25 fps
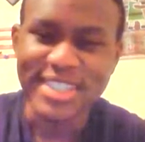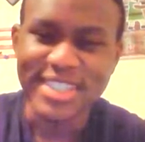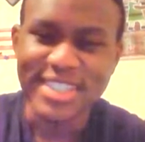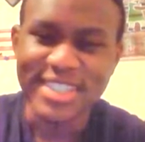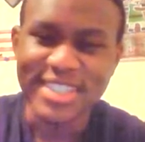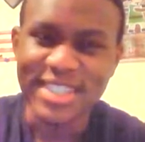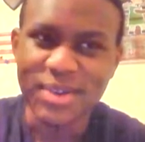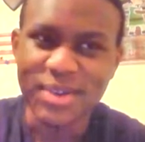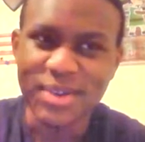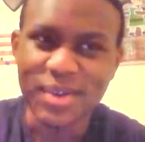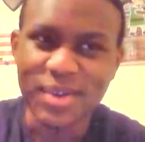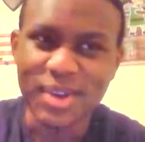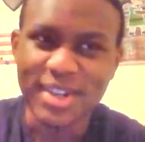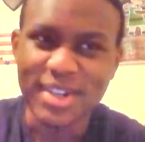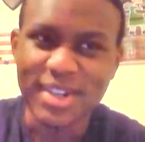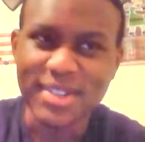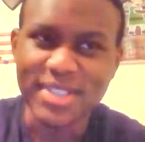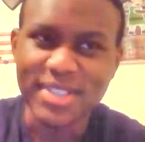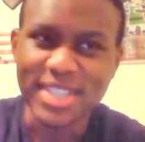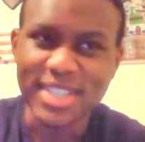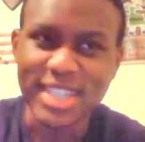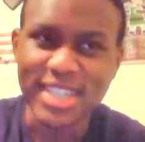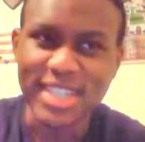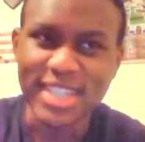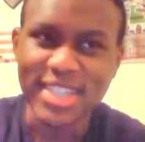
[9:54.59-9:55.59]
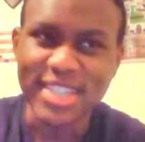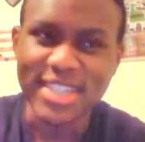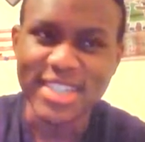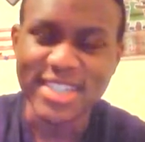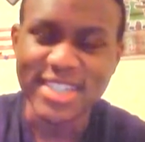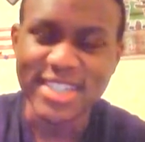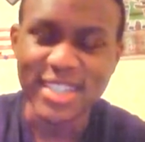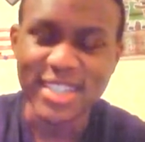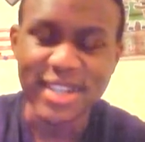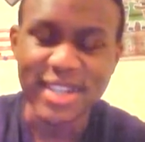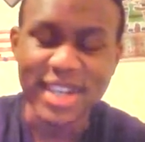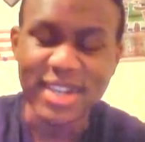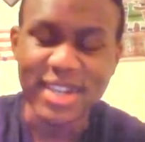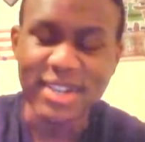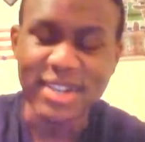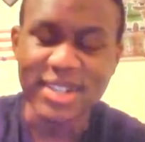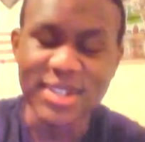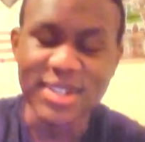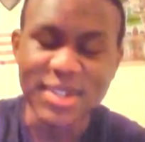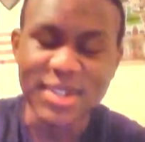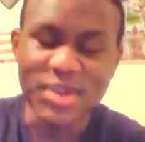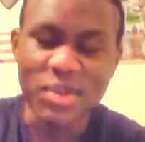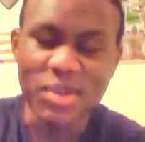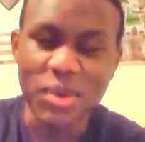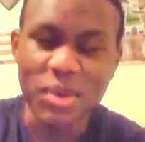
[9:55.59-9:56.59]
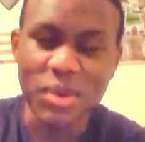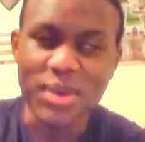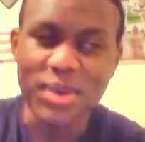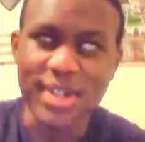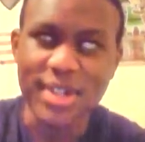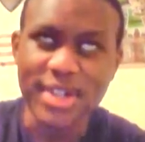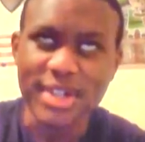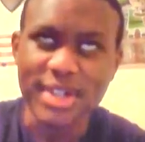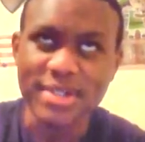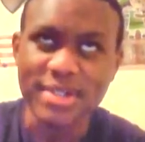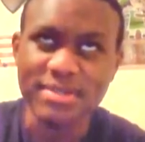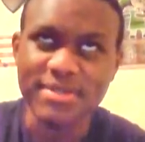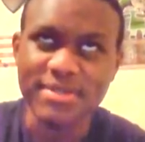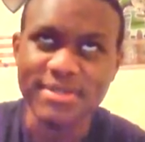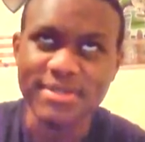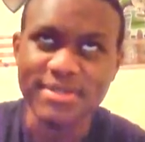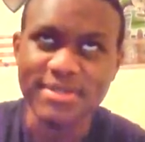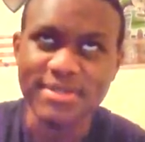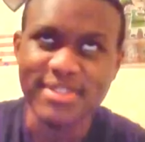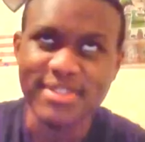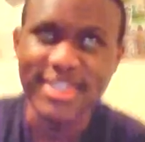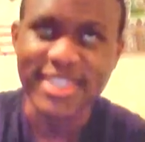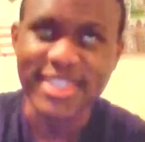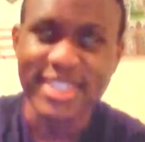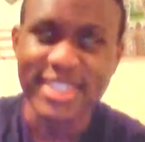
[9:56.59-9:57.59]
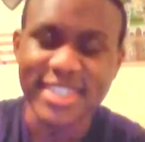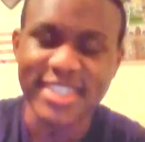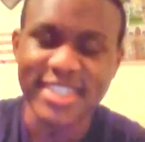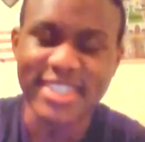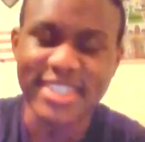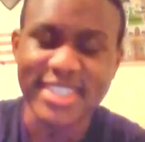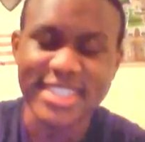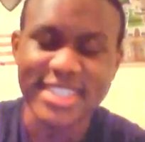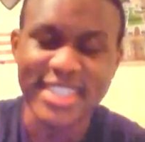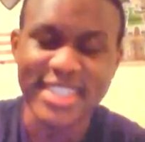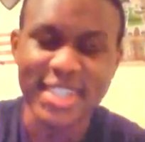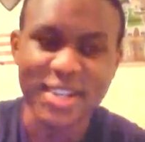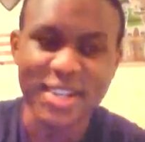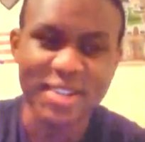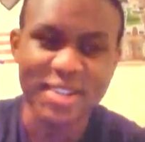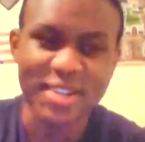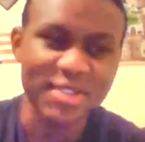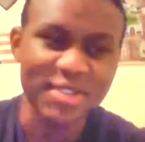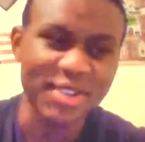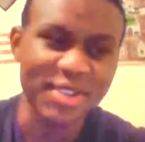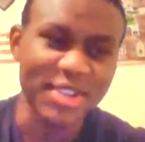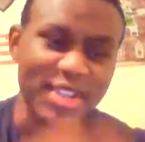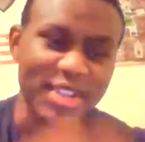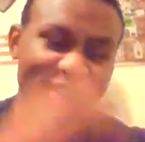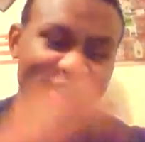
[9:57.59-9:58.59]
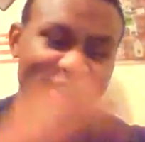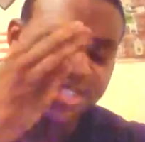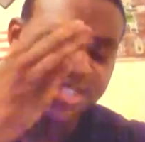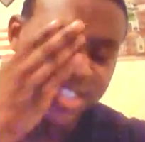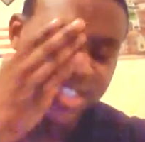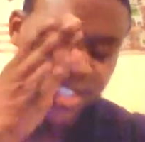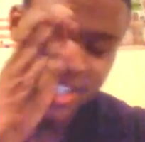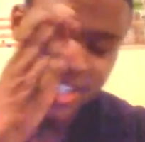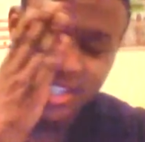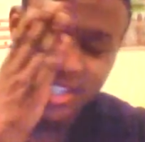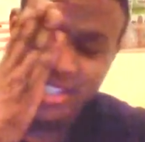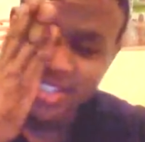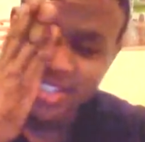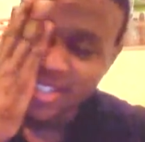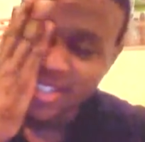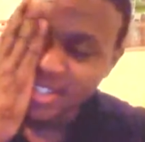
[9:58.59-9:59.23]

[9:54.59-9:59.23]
Cause I walked, I was like, cause I literally woke up and he just got off work, and I was like,